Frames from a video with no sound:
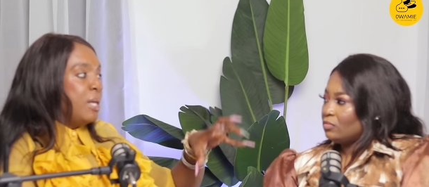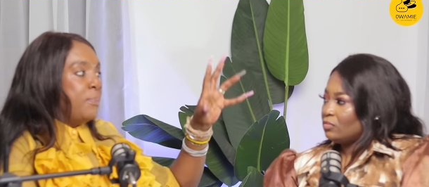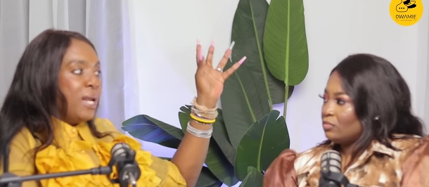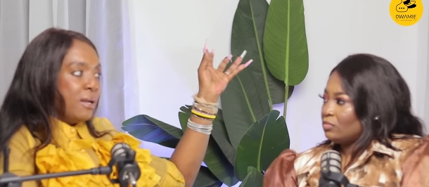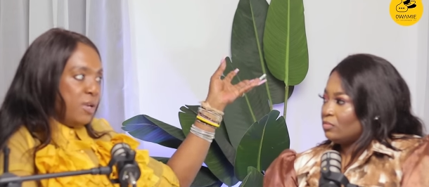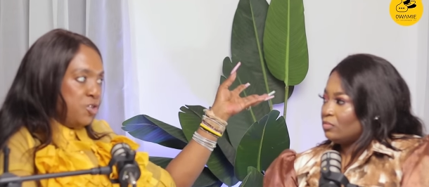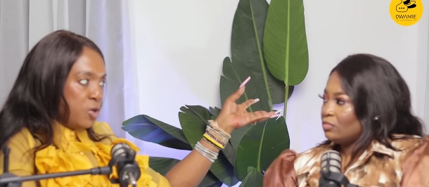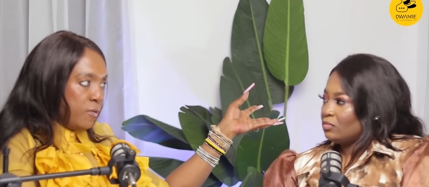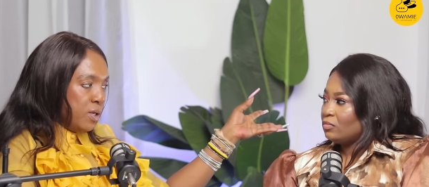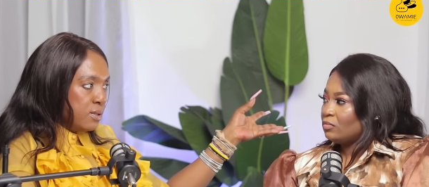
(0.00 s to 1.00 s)
Speaker 1: the black
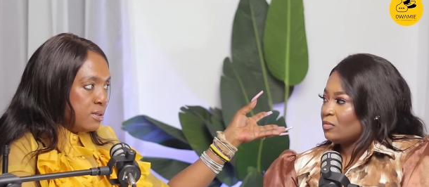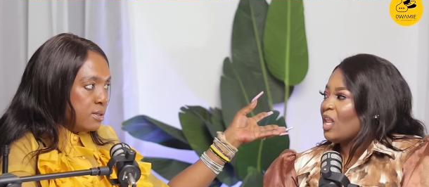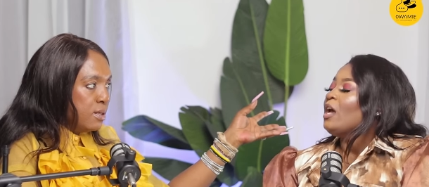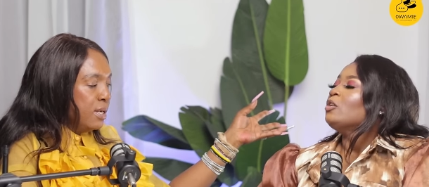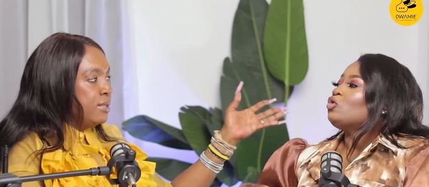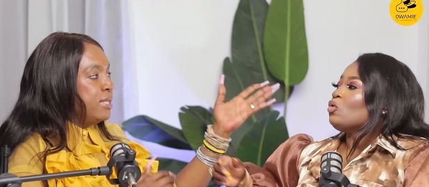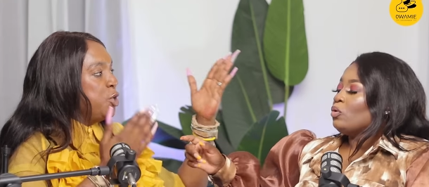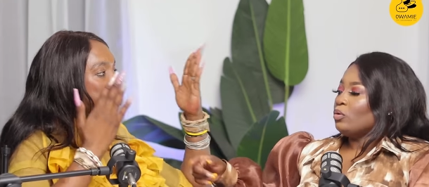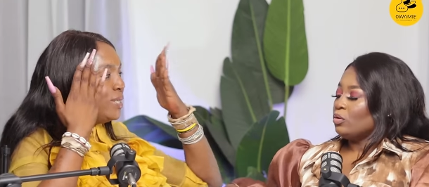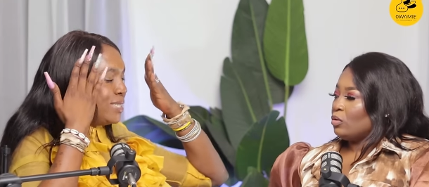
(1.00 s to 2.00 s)
magic of things, the
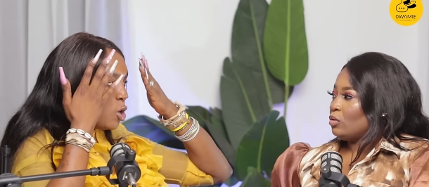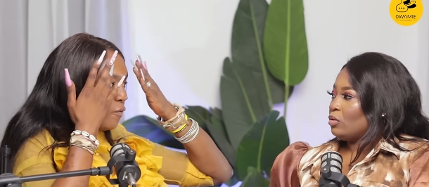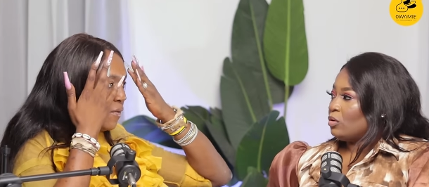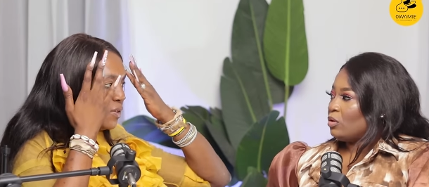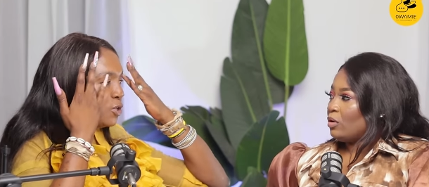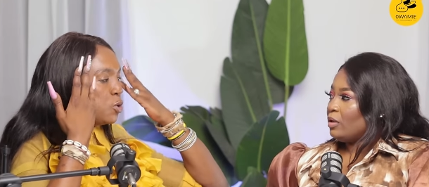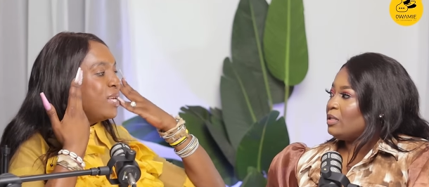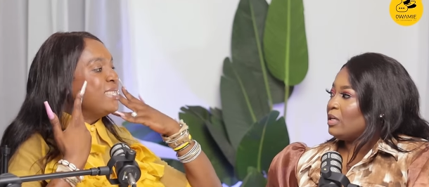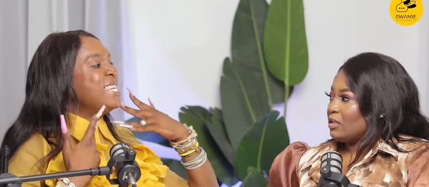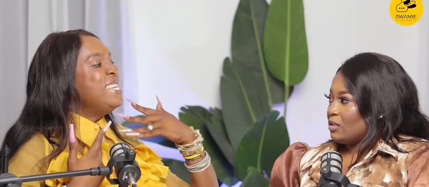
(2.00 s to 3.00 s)
twisting of everything. So
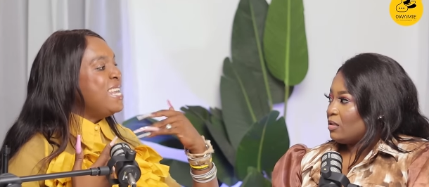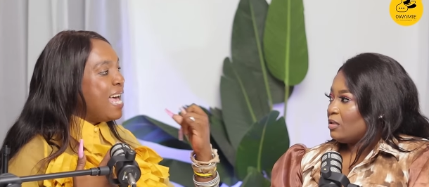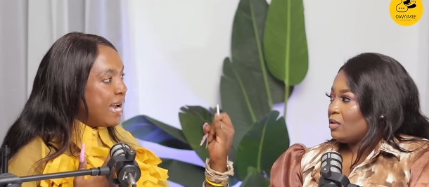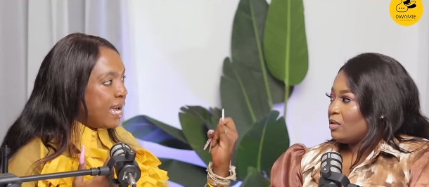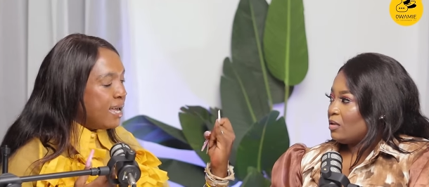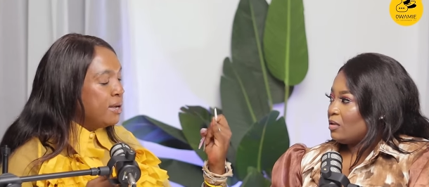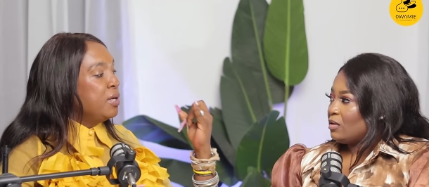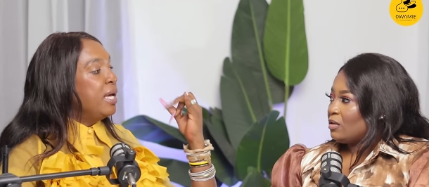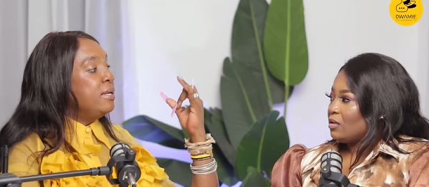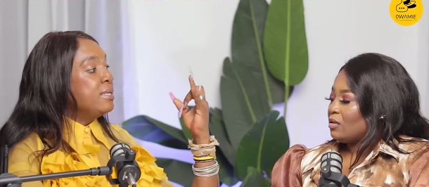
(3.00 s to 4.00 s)
that's inyanga
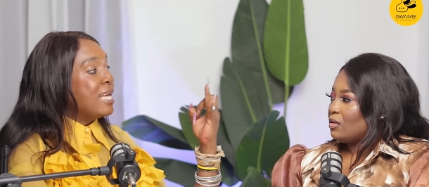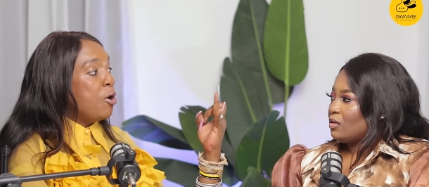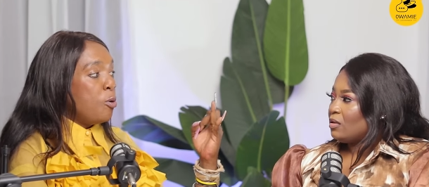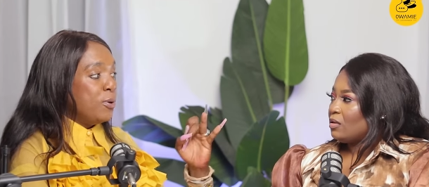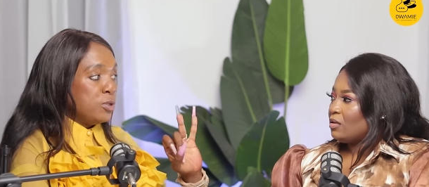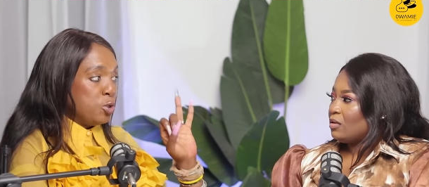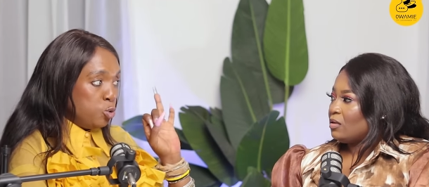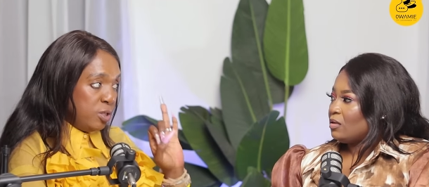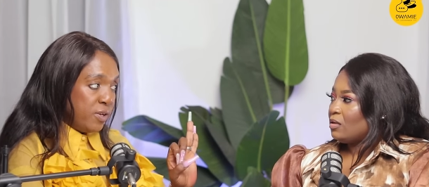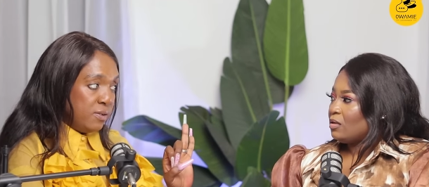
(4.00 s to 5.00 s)
and Isangoma. Those are
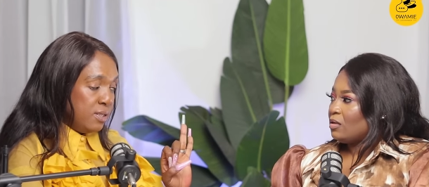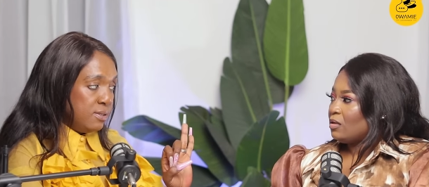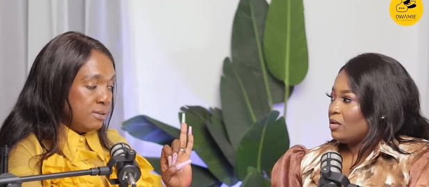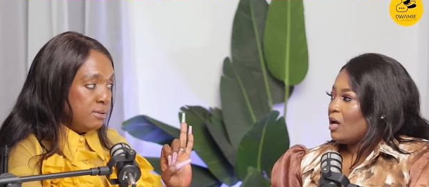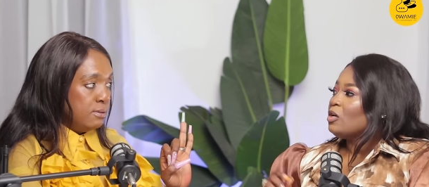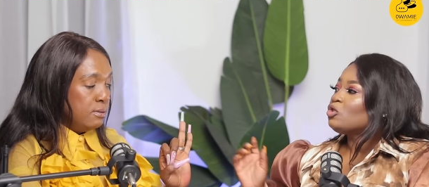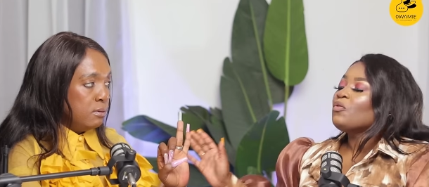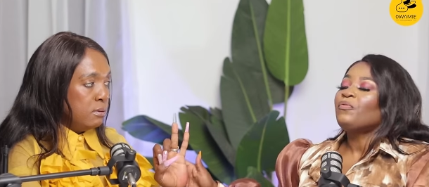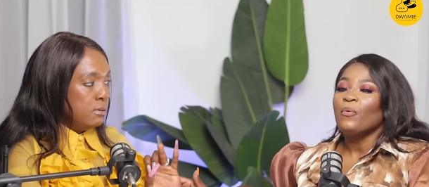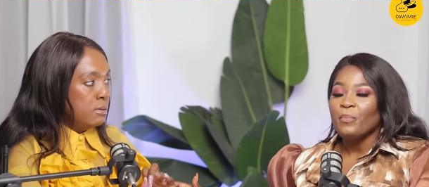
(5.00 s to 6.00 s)
two different things.
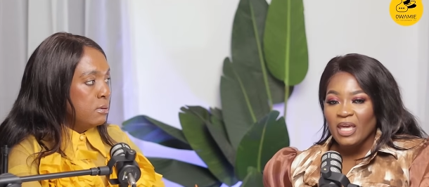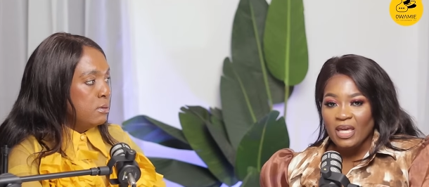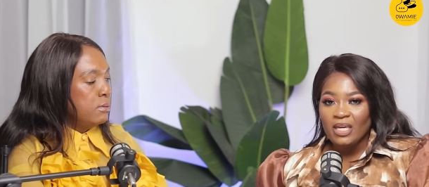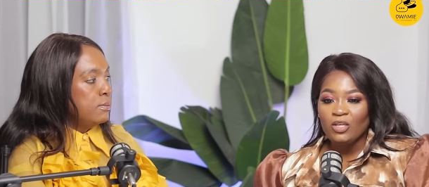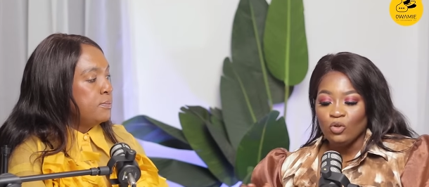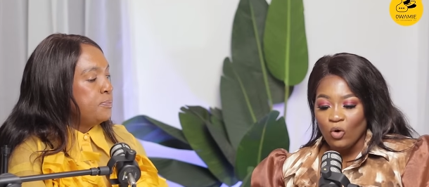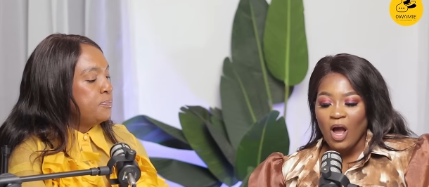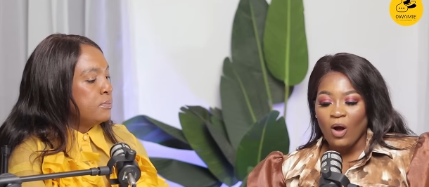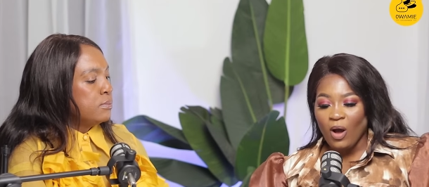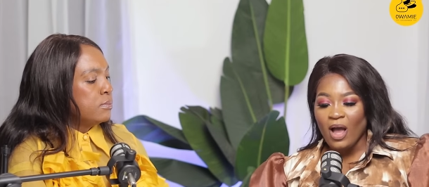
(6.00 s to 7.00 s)
Speaker 2: So for me, you know
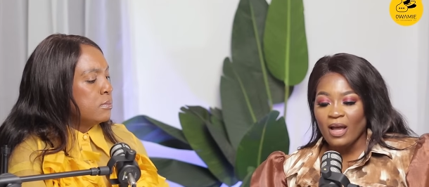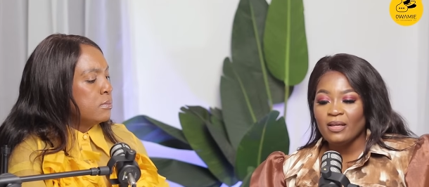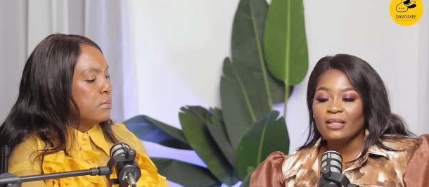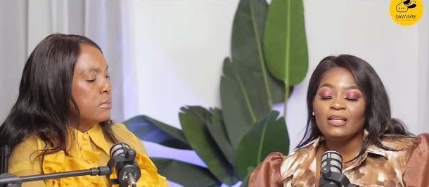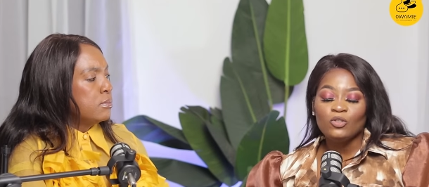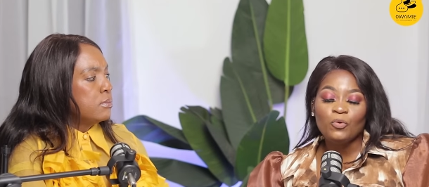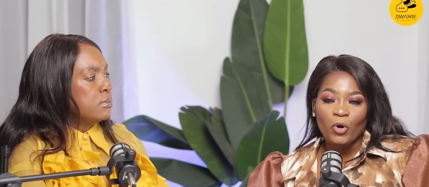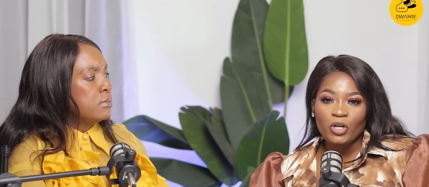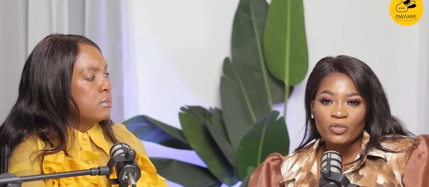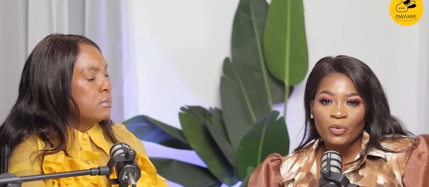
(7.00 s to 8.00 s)
how, to
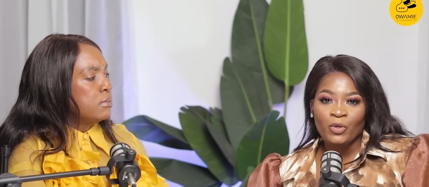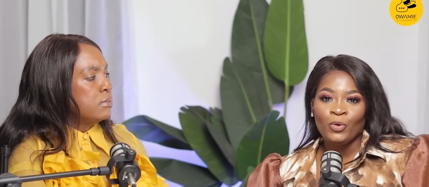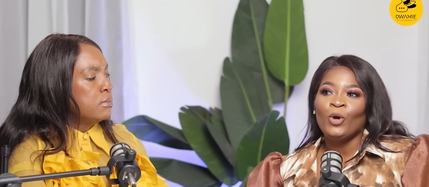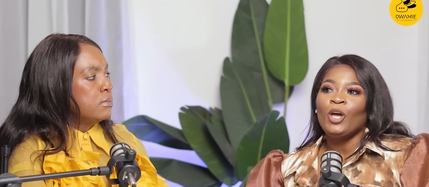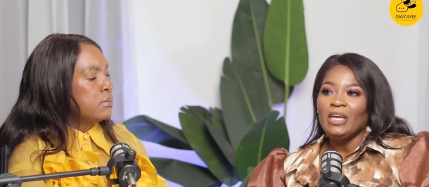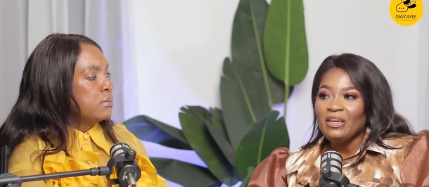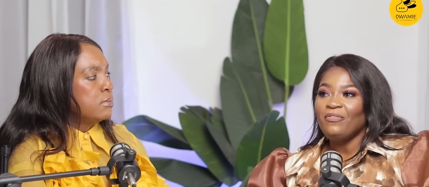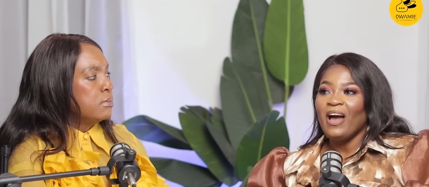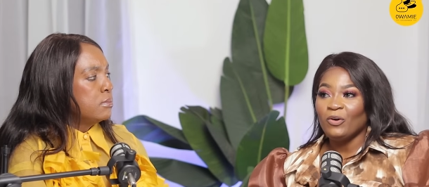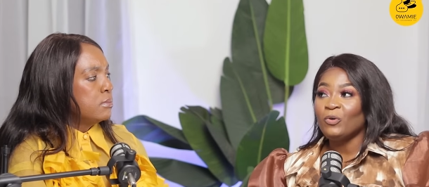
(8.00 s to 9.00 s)
be honest with you,
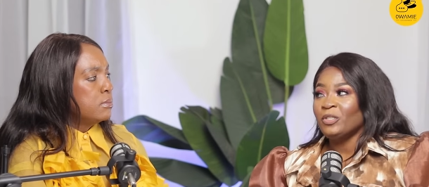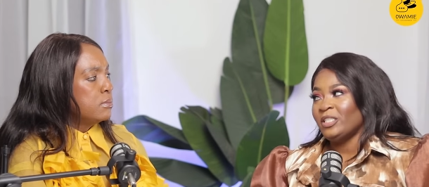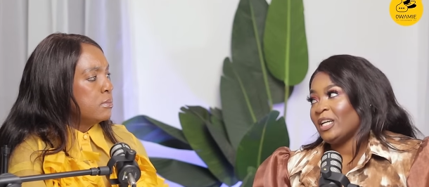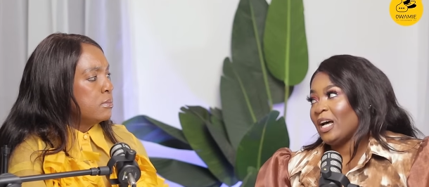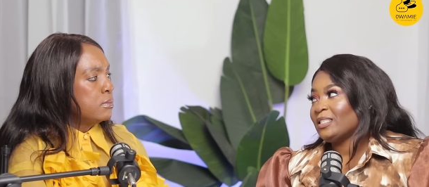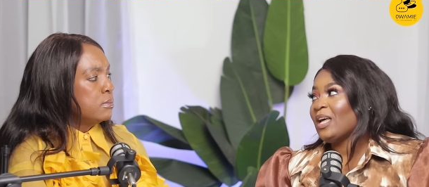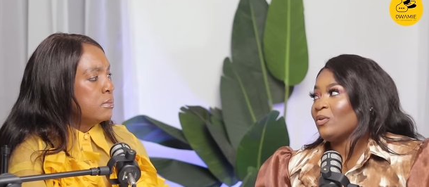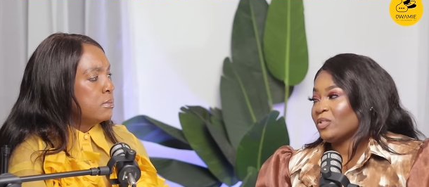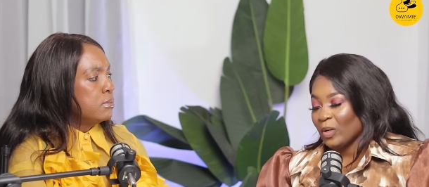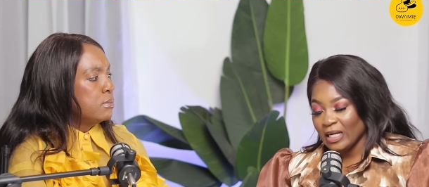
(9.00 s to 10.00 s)
if I could just, I
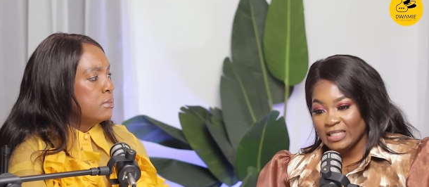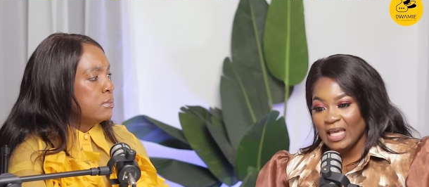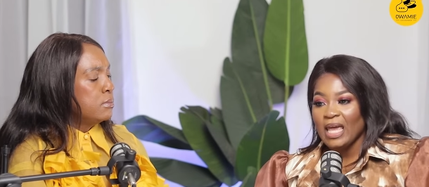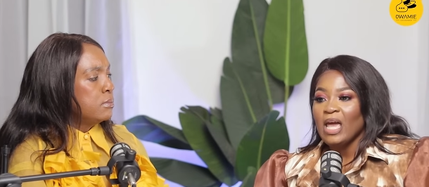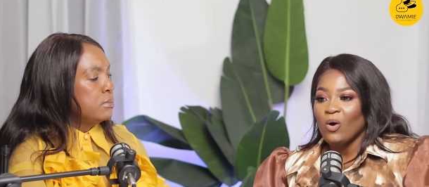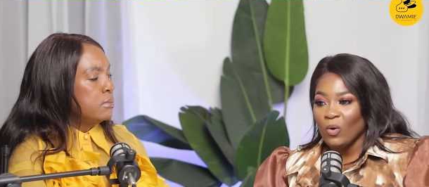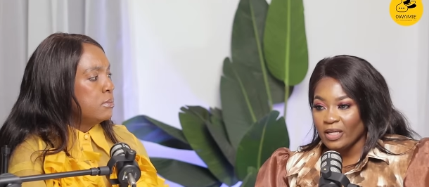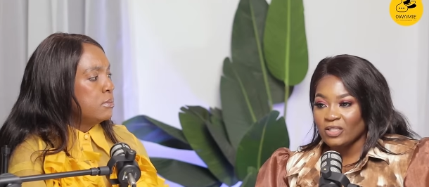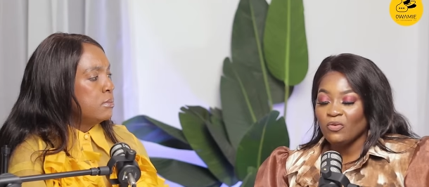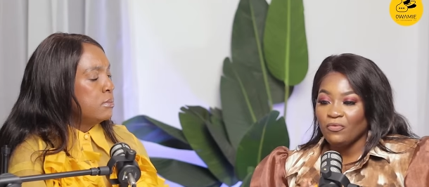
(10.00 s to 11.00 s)
was going to say,
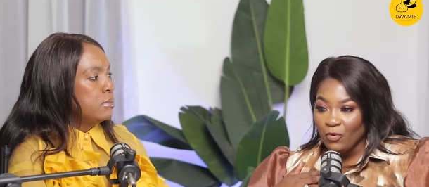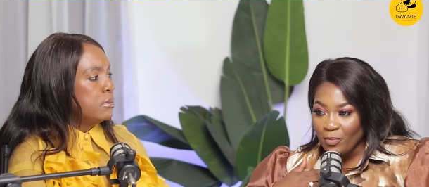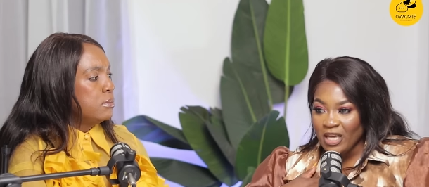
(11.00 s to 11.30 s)
okay, so for